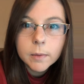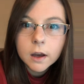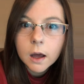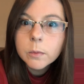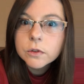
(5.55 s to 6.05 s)
but
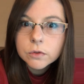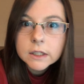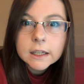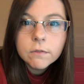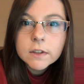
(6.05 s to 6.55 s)
God was
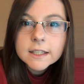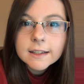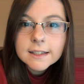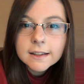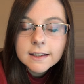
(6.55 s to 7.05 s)
really
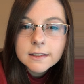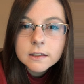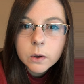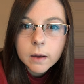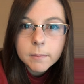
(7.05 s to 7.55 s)
emphasizing this,
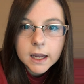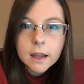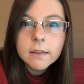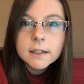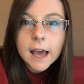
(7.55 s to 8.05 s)
and so I'm making the